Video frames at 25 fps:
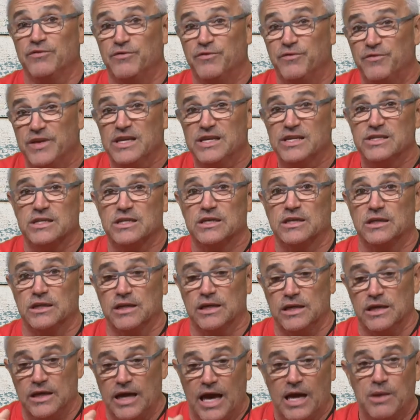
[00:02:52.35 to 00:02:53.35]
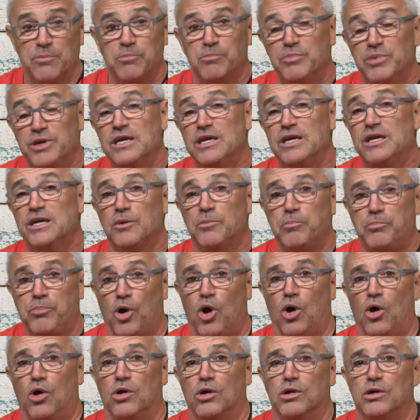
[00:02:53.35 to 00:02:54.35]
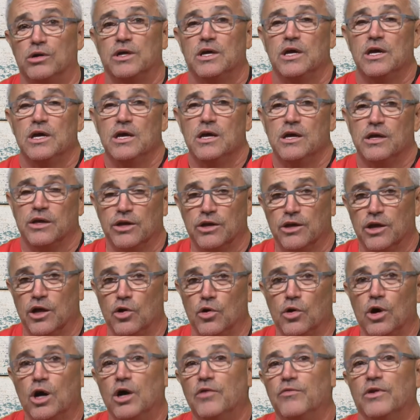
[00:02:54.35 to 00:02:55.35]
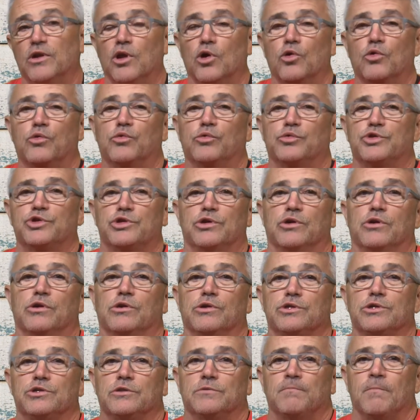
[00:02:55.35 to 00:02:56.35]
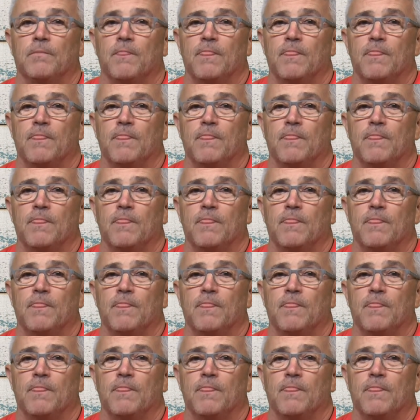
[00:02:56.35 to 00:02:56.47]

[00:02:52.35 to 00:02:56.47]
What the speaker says: physically and being a part, you know, of a local church.